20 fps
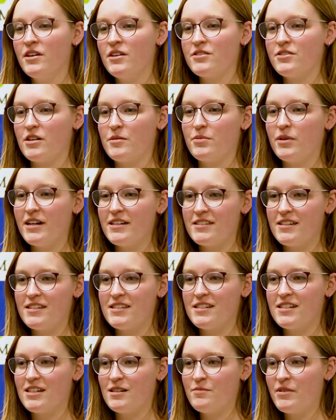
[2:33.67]
So our
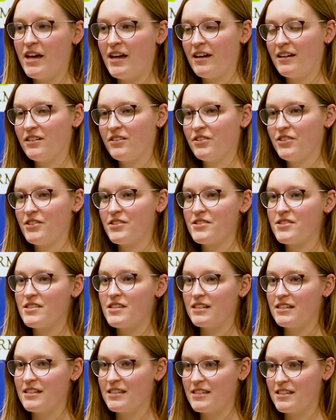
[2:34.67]
process team handles
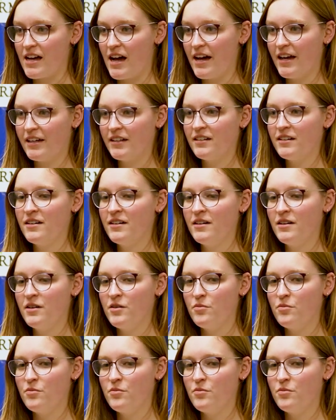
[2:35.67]
the design,